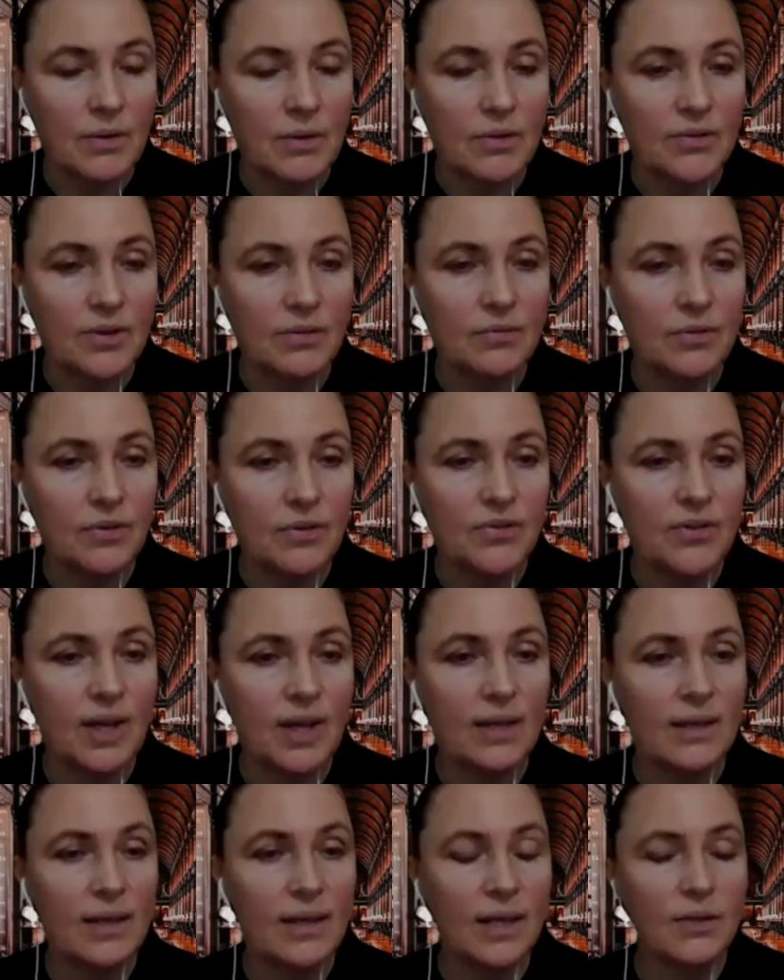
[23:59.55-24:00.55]
Because if you
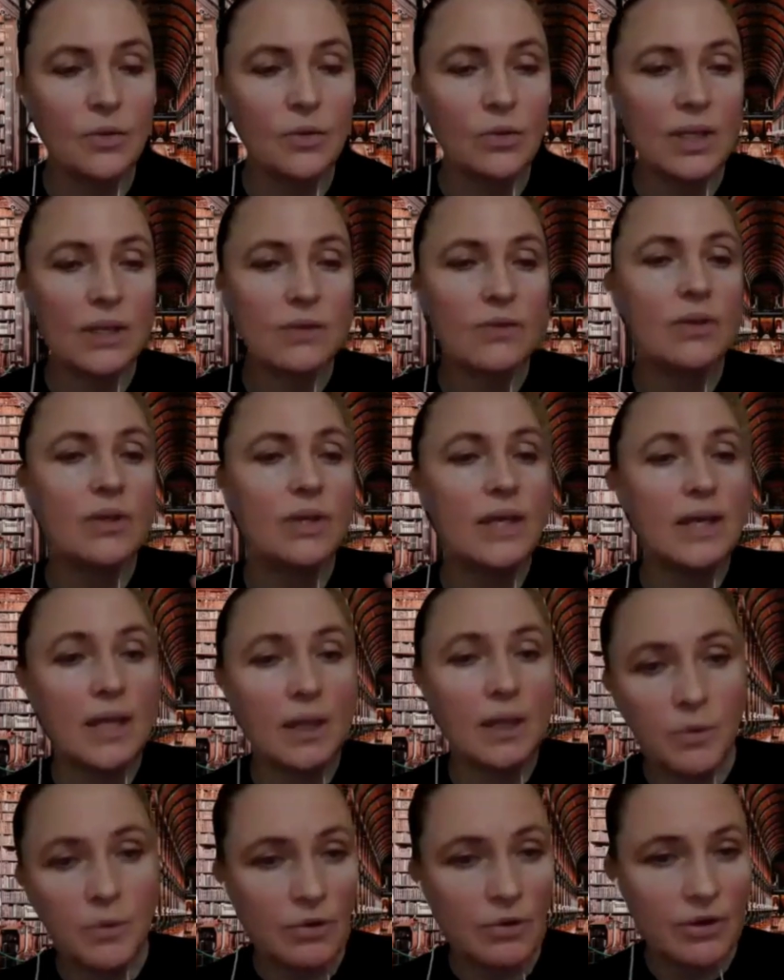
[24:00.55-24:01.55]
say that you need to
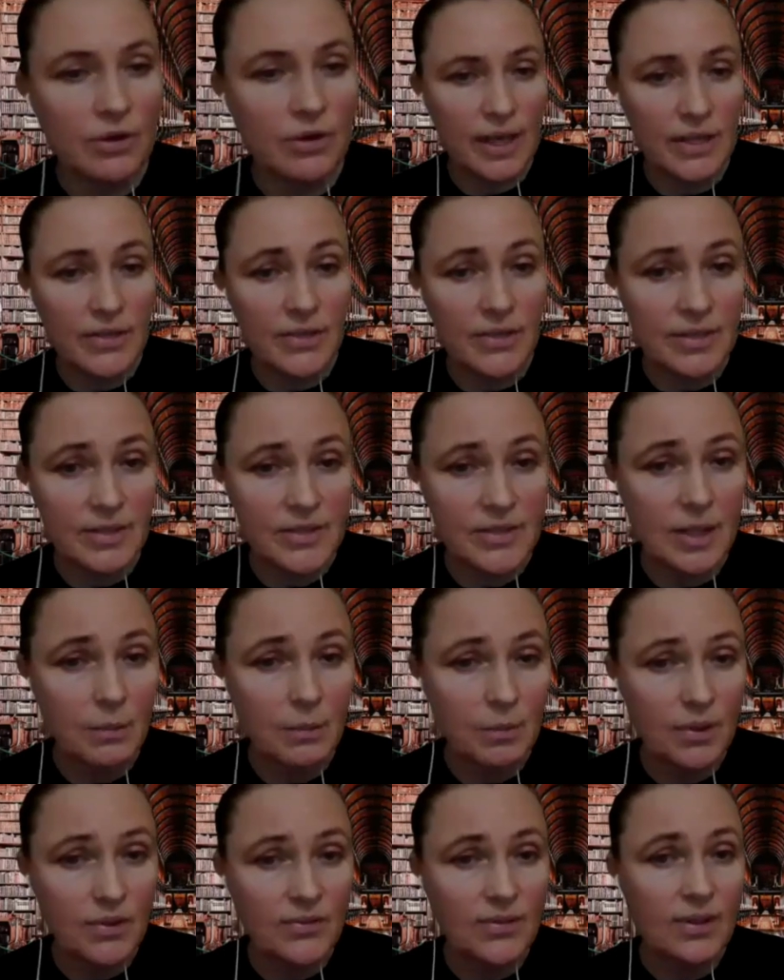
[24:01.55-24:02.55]
keep
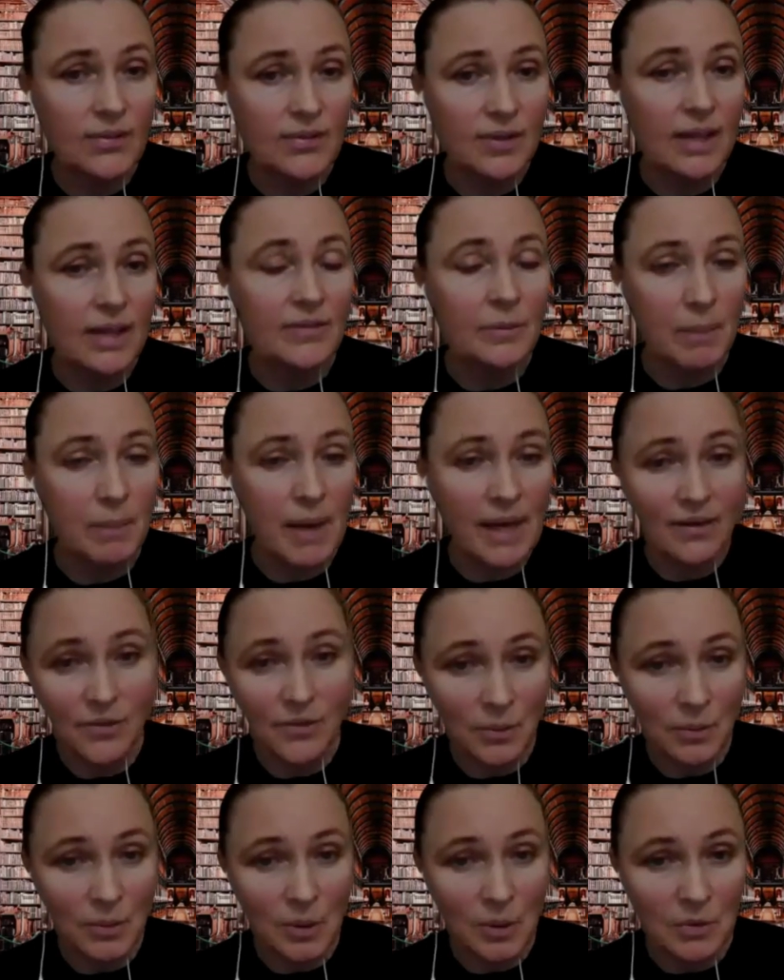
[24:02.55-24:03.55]
existing business as a
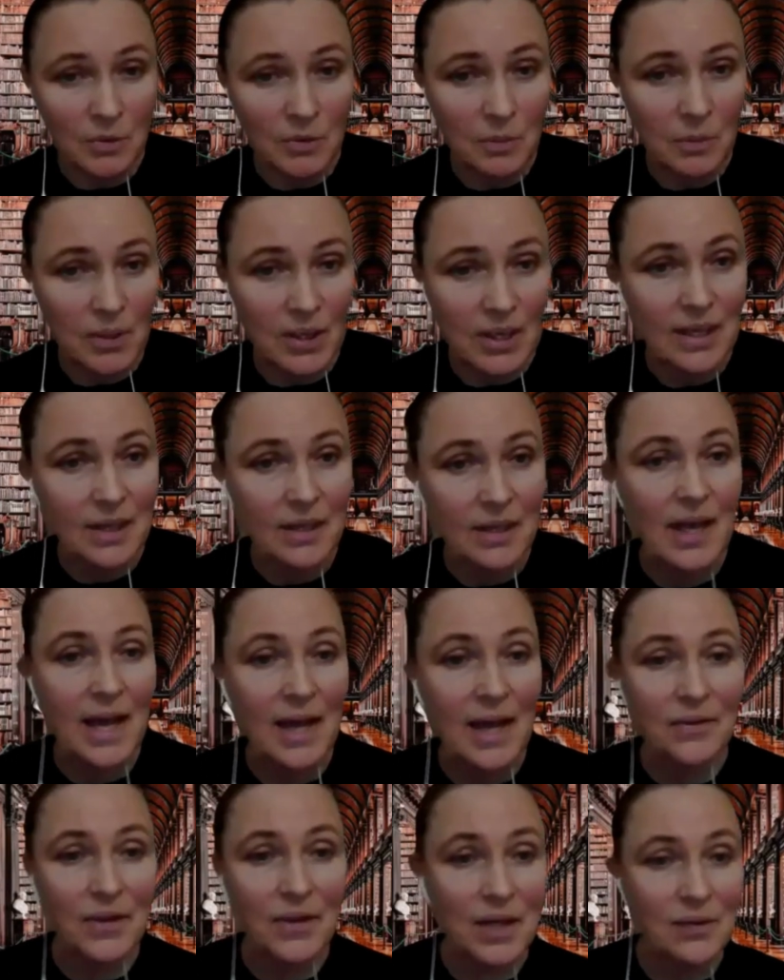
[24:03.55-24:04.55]
maximum speed,
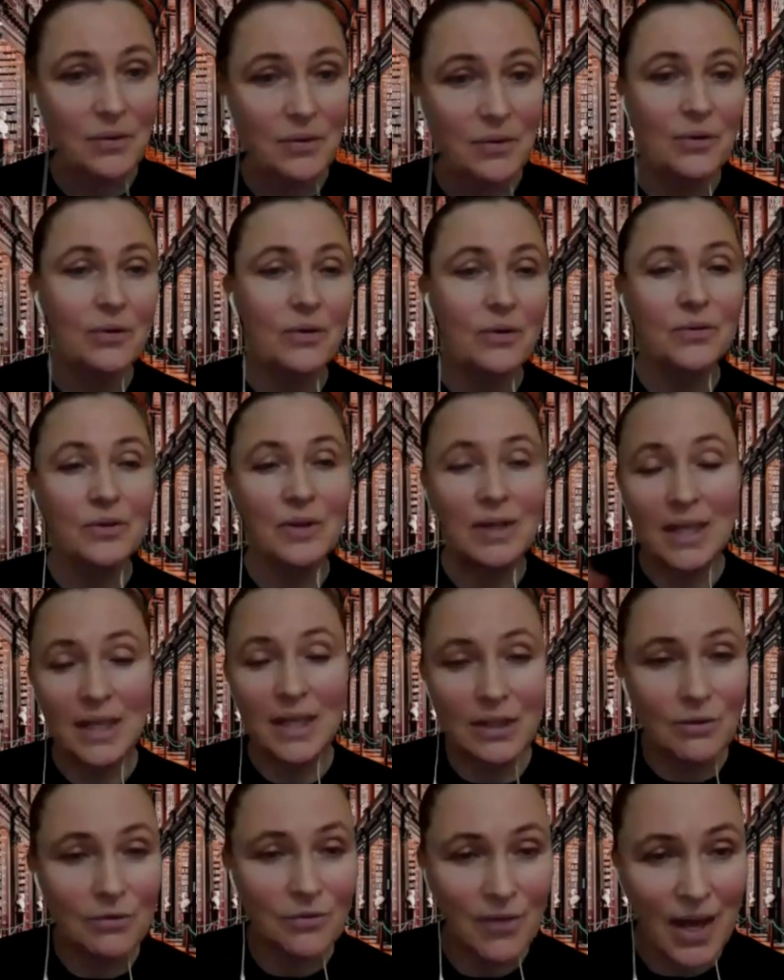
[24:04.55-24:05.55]
and then you're going to
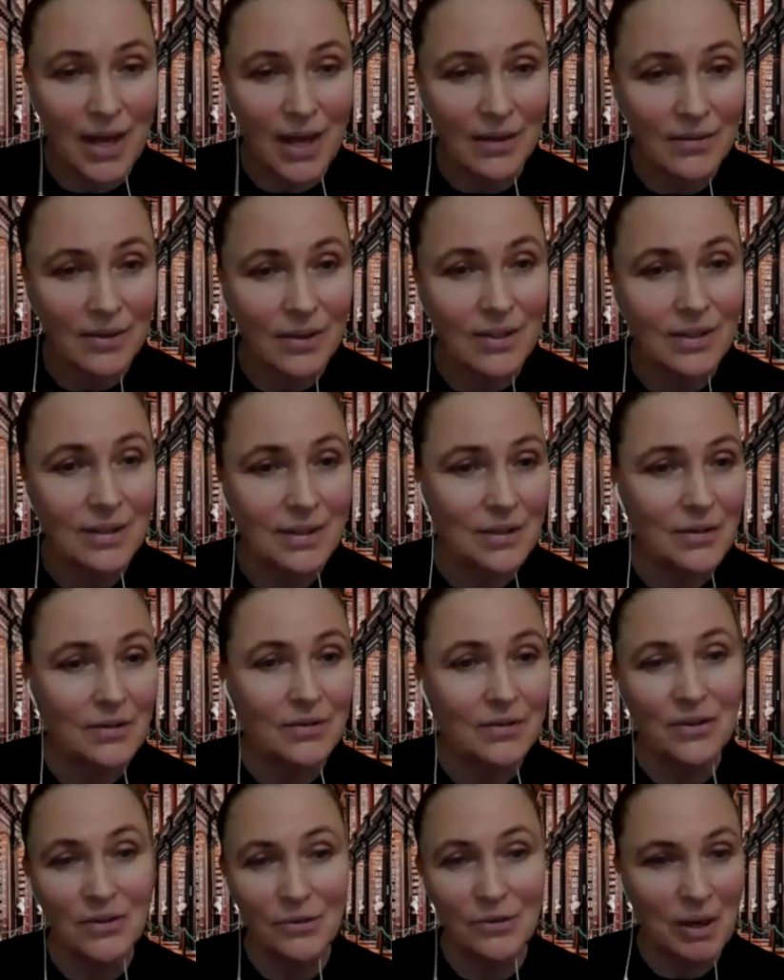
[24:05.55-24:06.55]
innovate in
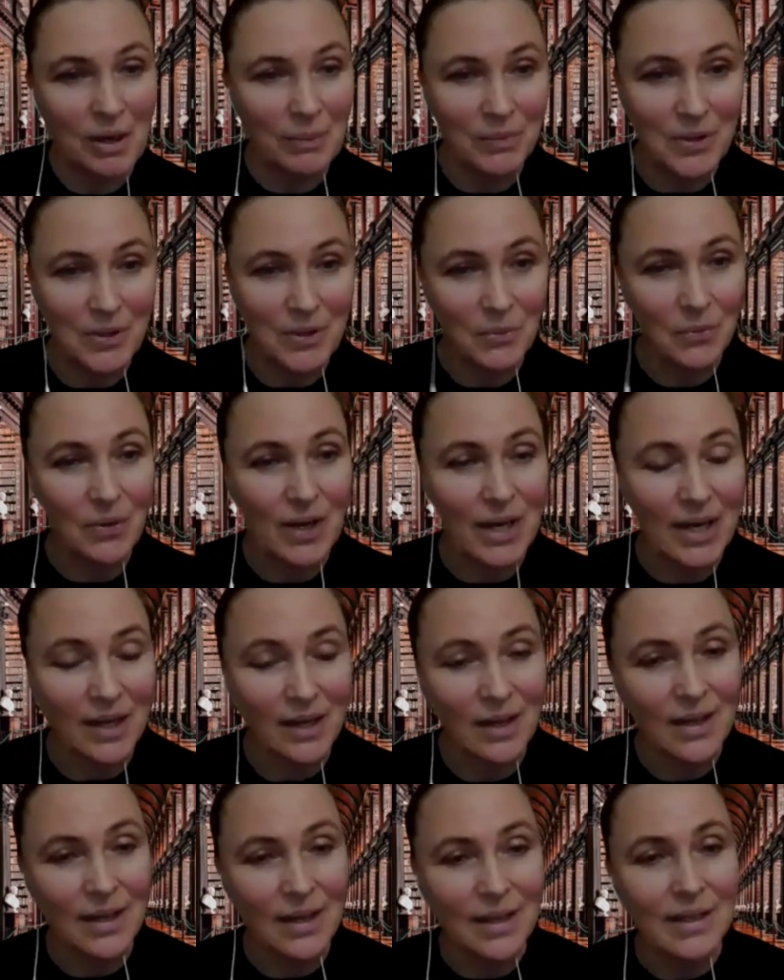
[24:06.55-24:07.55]
a disruptive
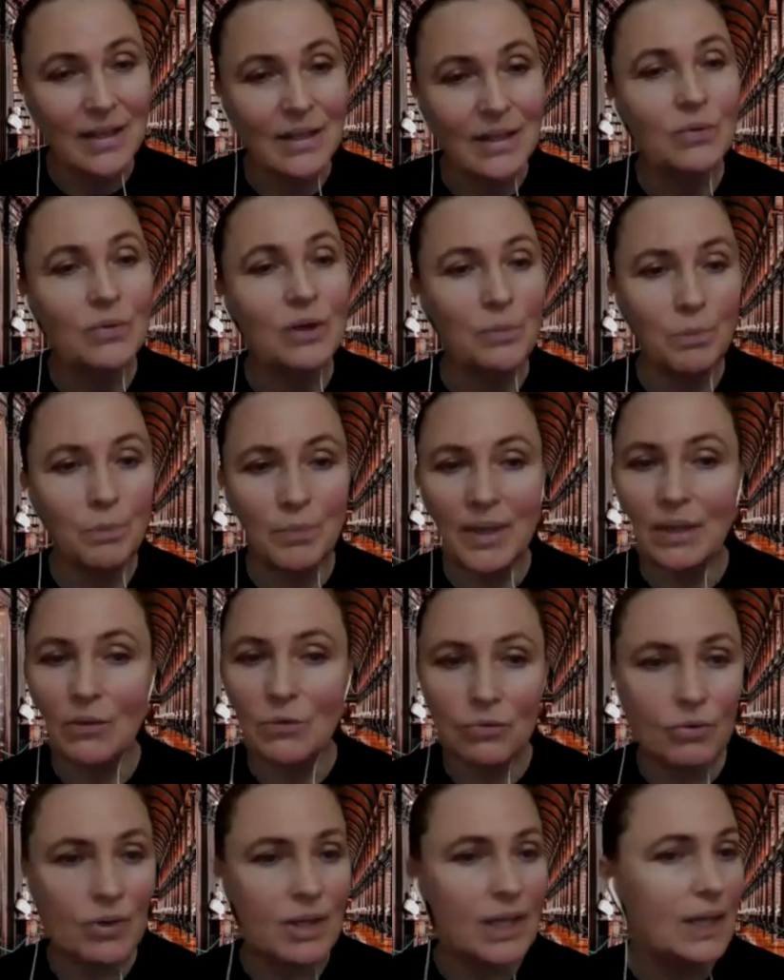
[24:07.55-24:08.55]
way, it will be
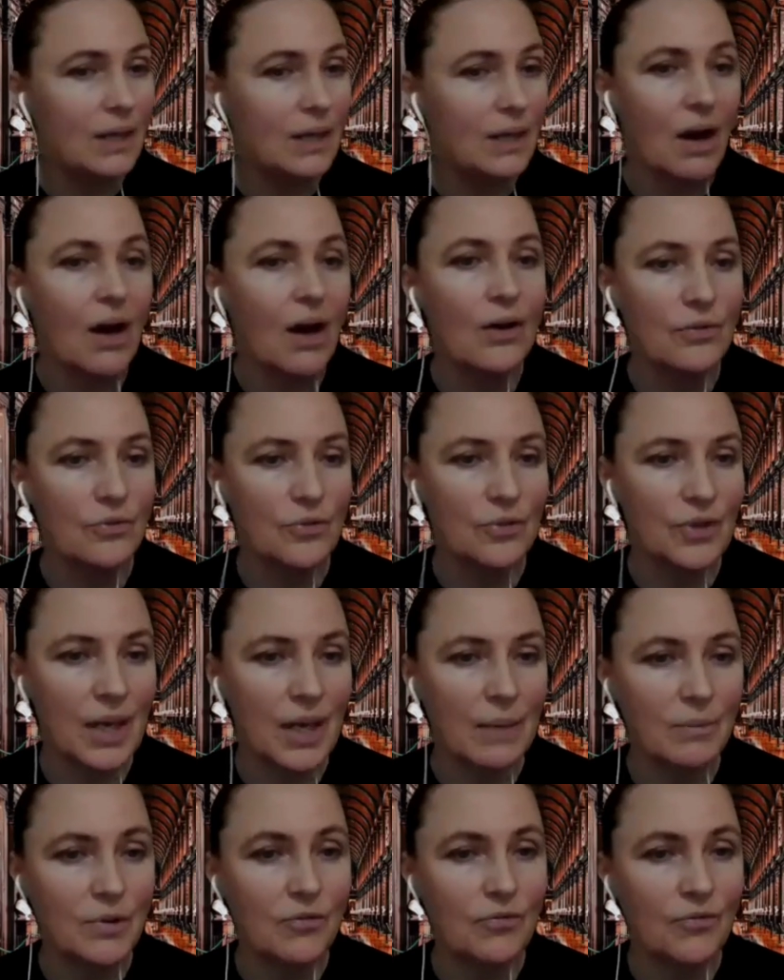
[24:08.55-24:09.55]
really hard for
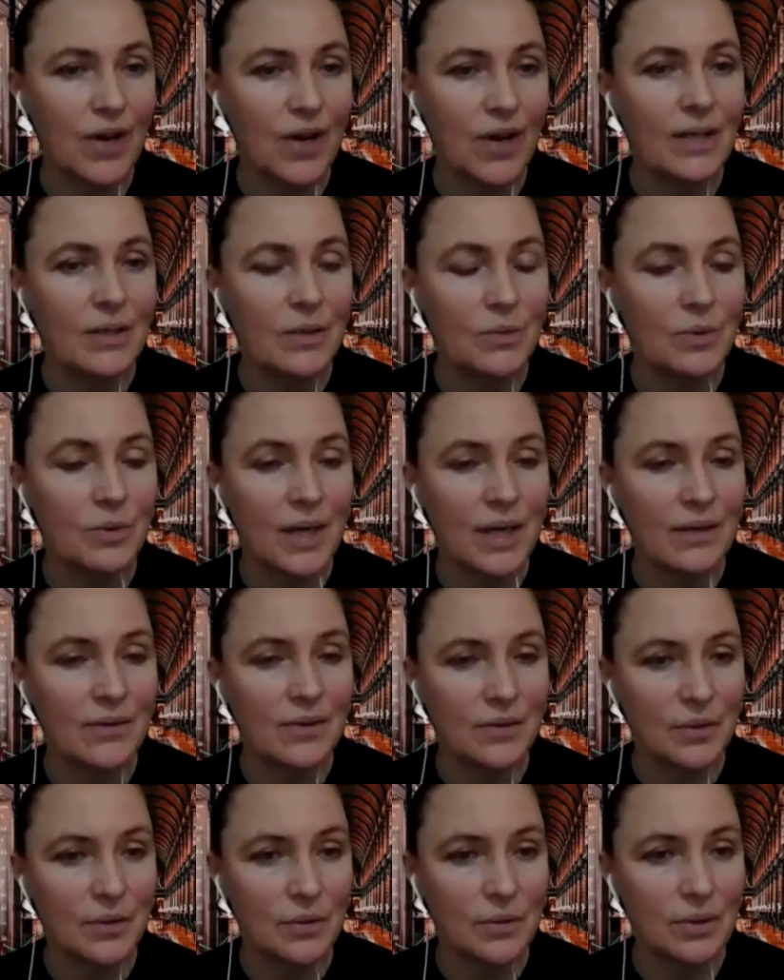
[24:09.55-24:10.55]
them to find a way
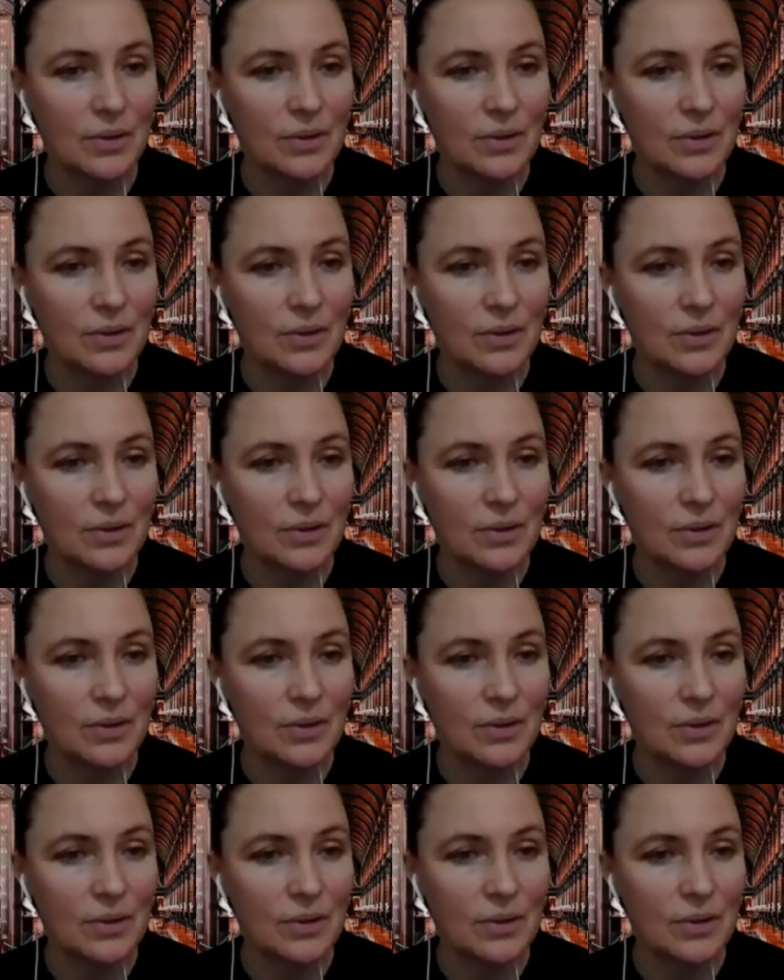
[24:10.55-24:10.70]
to do